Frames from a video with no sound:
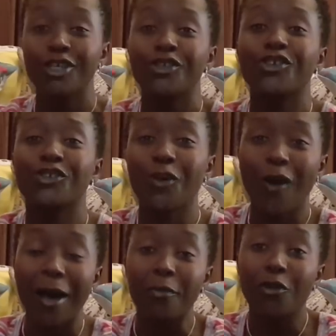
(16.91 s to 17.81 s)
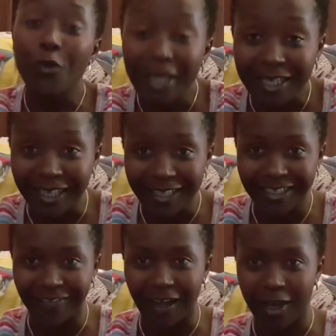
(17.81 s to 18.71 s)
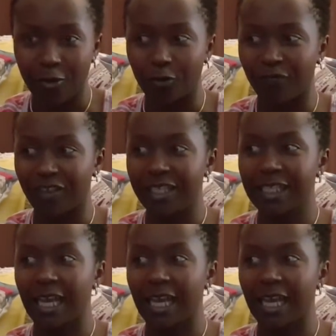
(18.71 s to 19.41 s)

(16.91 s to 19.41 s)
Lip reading: So I'm quickly getting the hang of this,